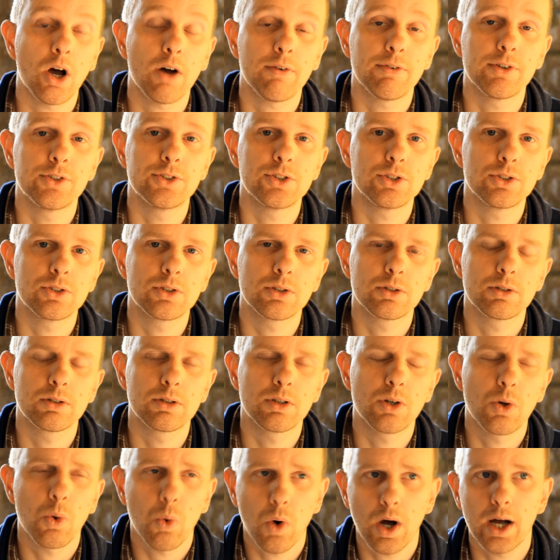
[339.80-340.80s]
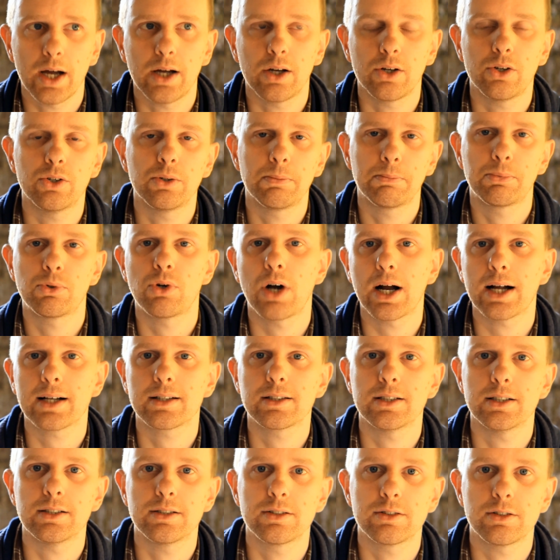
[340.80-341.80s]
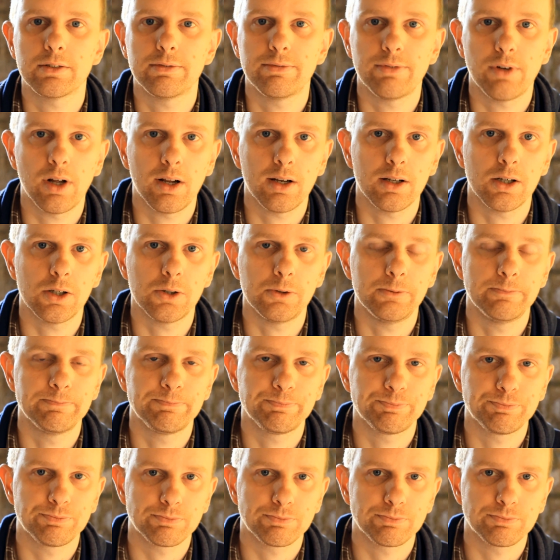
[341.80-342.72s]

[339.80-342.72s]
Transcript: it offers us quite a good practice to follow.